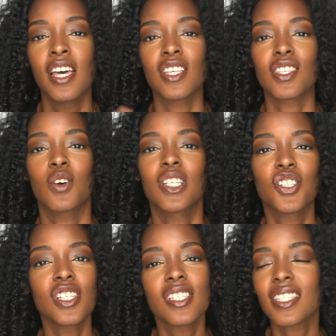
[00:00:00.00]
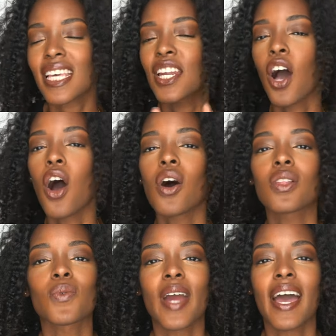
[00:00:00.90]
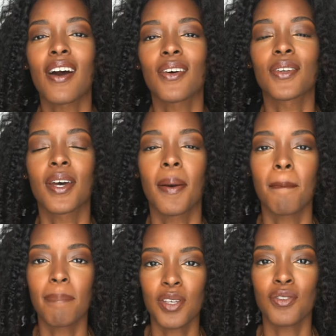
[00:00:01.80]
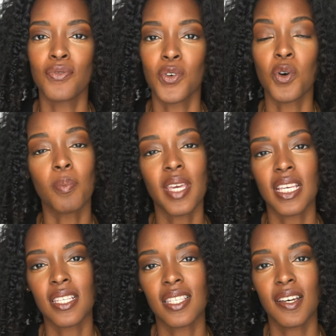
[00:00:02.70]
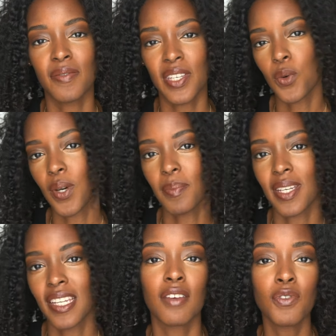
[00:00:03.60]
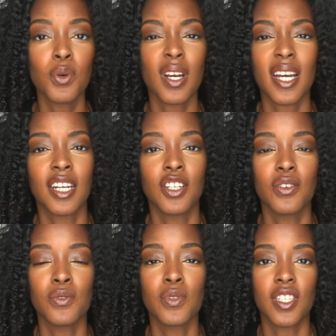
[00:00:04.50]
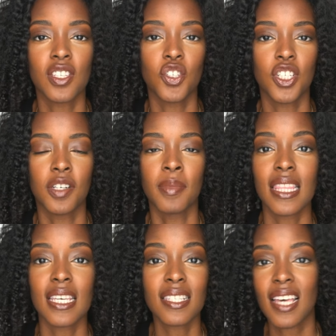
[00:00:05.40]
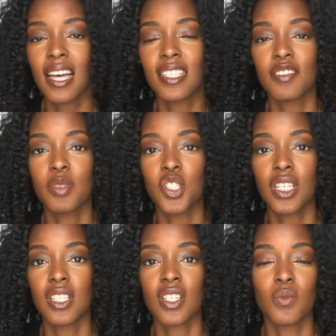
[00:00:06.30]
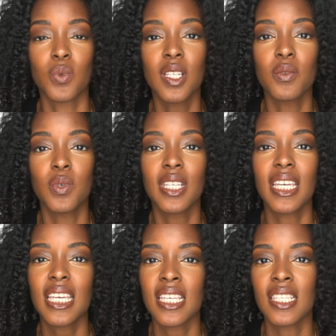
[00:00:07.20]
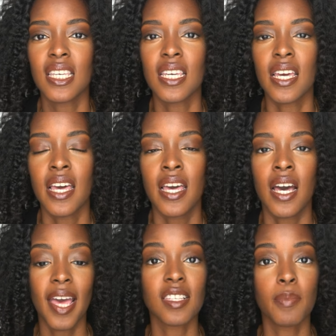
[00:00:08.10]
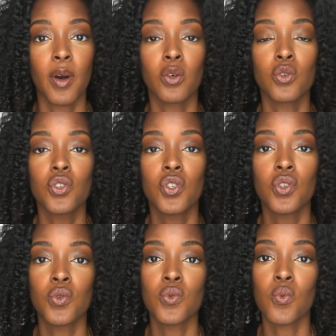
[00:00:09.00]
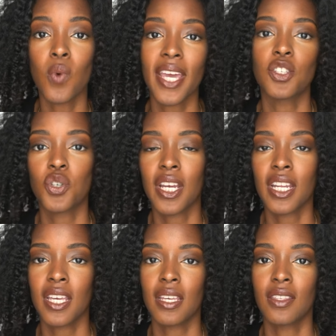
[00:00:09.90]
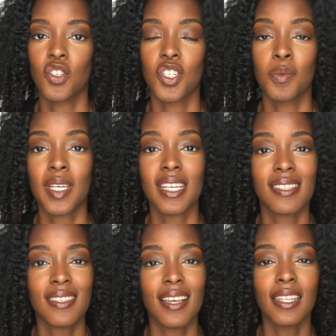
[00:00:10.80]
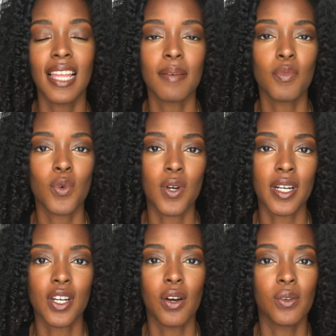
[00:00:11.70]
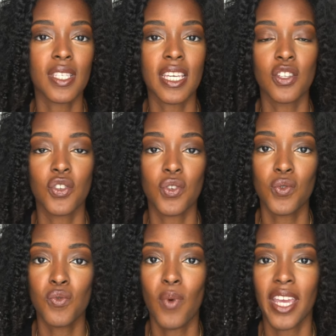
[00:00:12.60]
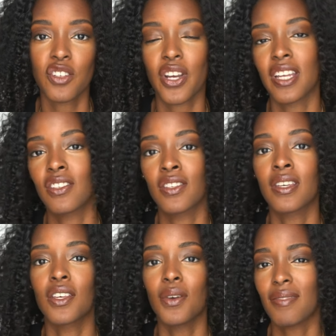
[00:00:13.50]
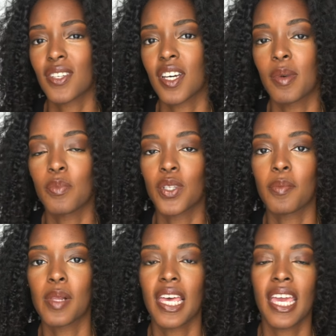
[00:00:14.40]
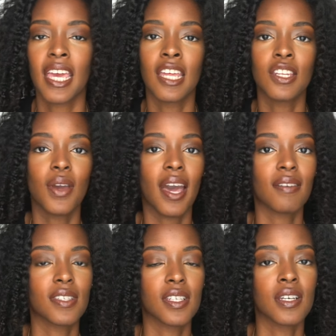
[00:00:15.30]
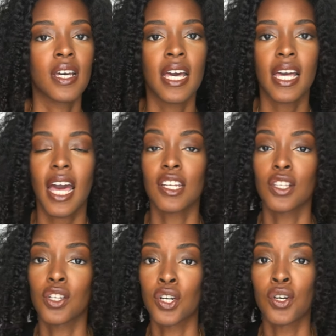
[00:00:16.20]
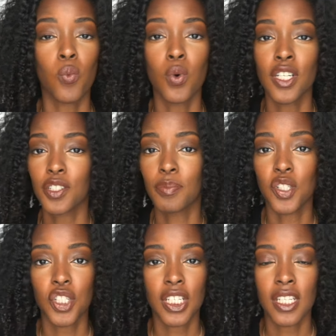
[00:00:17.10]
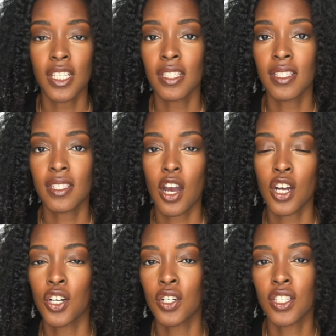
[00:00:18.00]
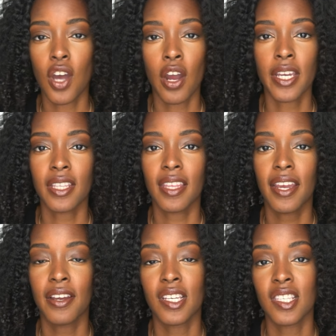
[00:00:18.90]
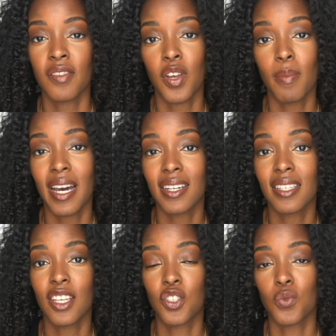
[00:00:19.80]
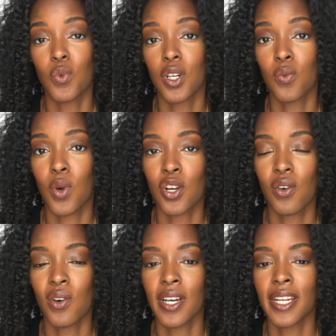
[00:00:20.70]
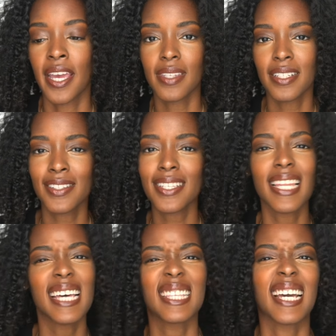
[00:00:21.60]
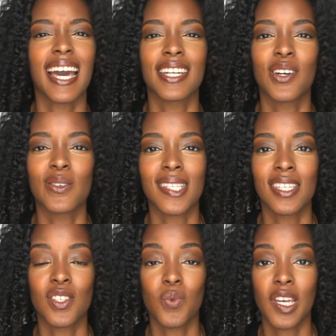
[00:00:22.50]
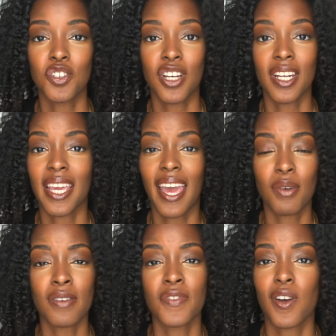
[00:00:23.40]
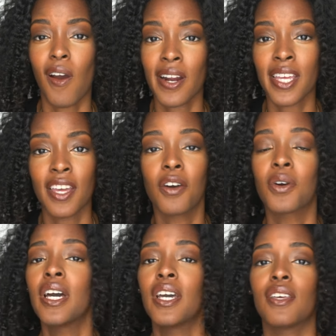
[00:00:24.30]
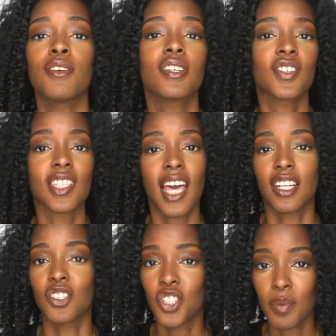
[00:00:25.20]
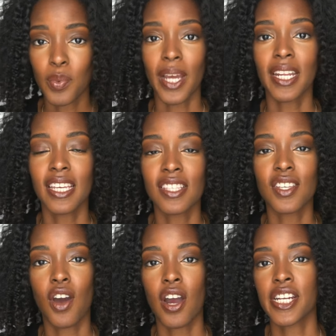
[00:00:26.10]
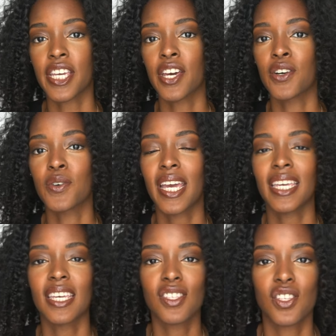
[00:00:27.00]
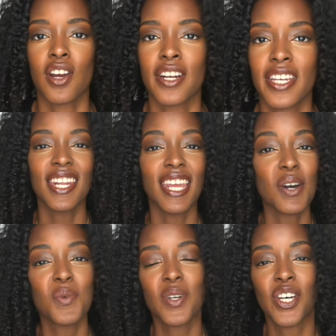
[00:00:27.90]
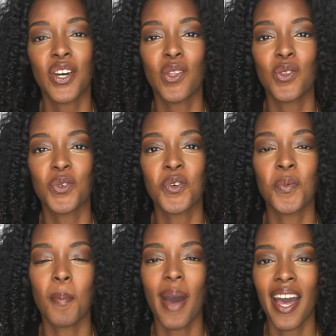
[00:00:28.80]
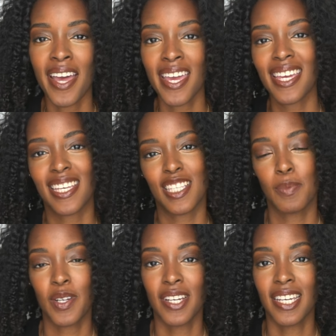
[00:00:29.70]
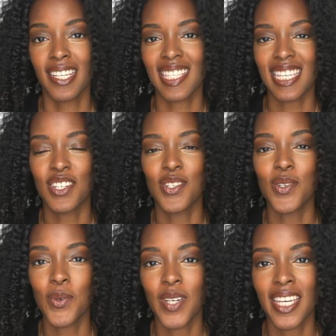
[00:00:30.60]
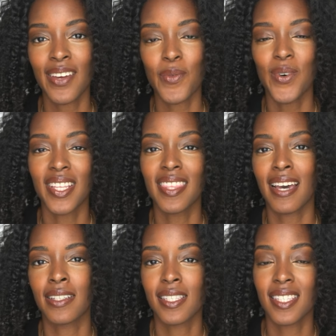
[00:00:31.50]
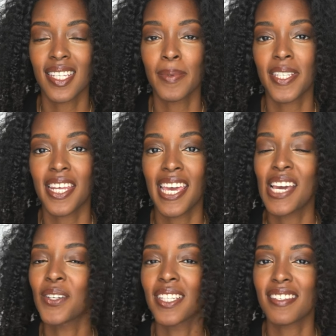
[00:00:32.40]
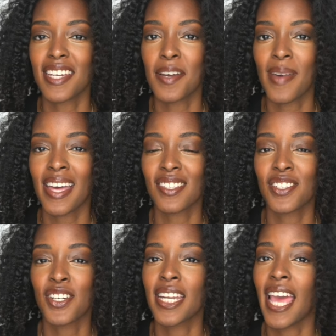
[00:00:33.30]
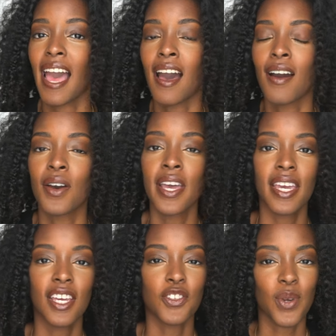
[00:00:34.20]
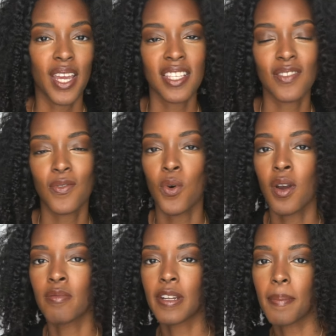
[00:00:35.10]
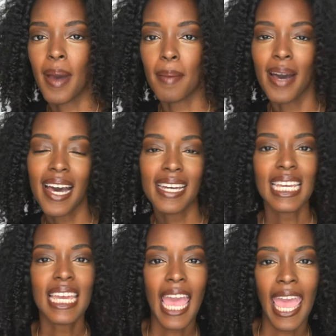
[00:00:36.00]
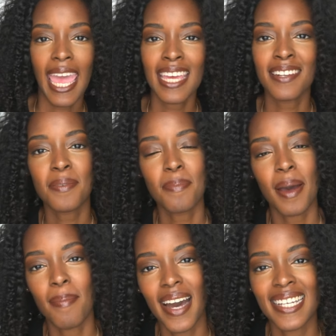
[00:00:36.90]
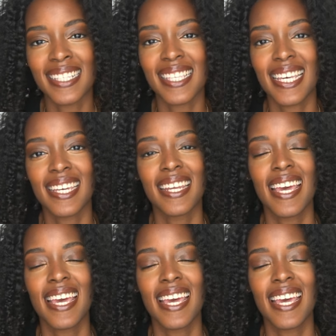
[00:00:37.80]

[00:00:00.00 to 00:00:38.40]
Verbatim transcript: So it's just an all-around beautiful piece of equipment. If you are kind of new to the gym, these kinds of machines are really, really easy as opposed to weight training in the gym, because a lot more goes into weight training. You have to come up with a plan. You have to kind of learn which machines are going to target the areas of your body that you want to work on. There's a lot that kind of goes into weight training. However, cardio, you can just kind of jump right into cardio and get started. Now I want to go through my experience in doing one thousand steps a day on the StairMaster and how it transformed my body and my mindset.